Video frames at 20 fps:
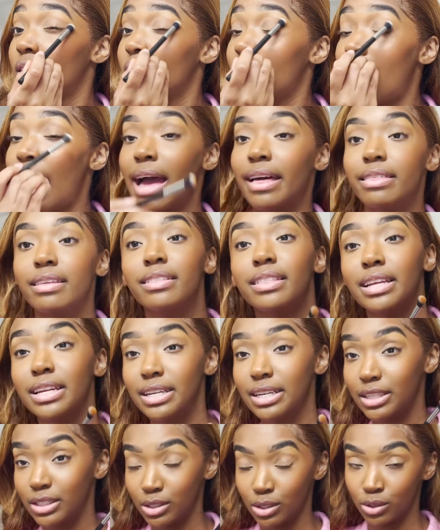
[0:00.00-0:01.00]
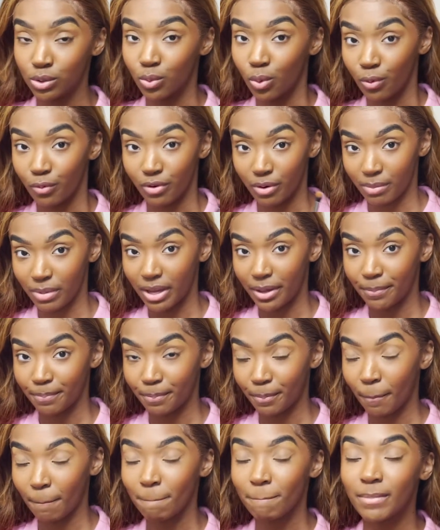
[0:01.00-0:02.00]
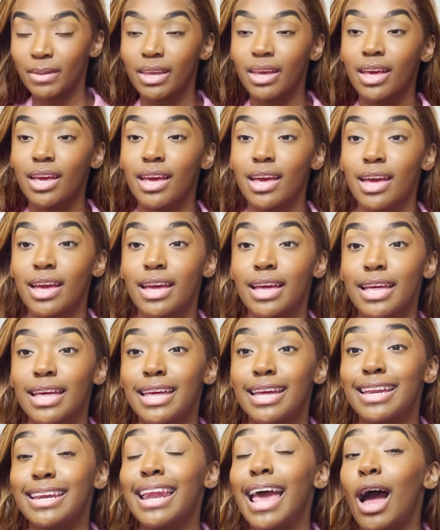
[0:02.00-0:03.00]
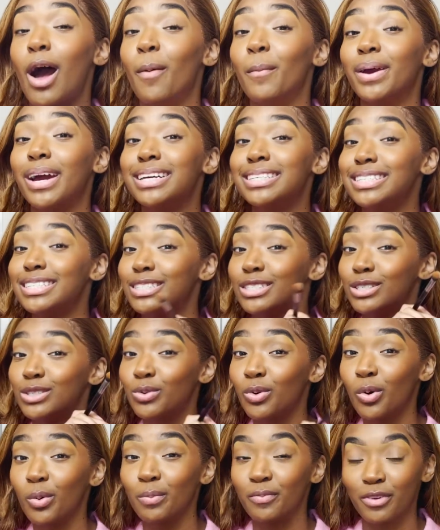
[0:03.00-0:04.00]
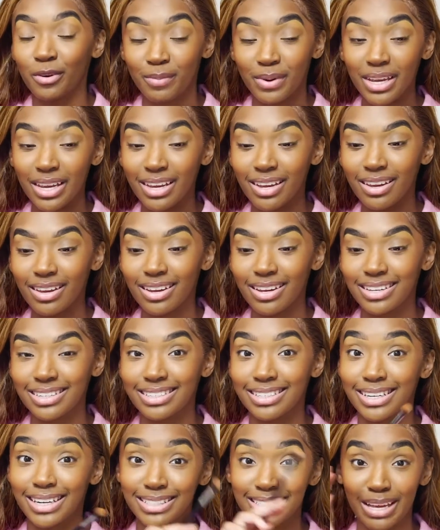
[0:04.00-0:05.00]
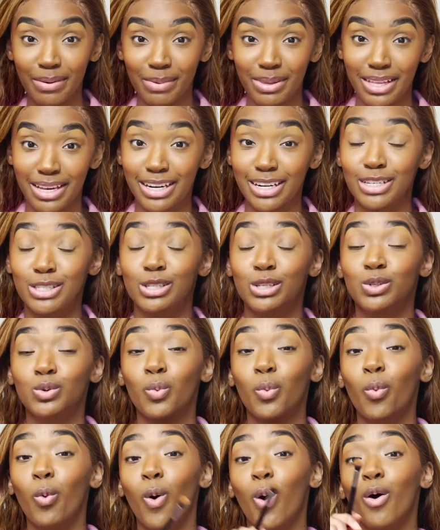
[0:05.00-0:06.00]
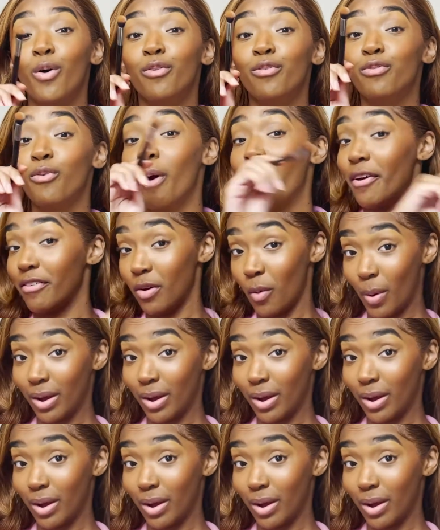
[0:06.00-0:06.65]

I think that it is the school for me. Now, because it is the school for me, does that mean that it is the school for everyone?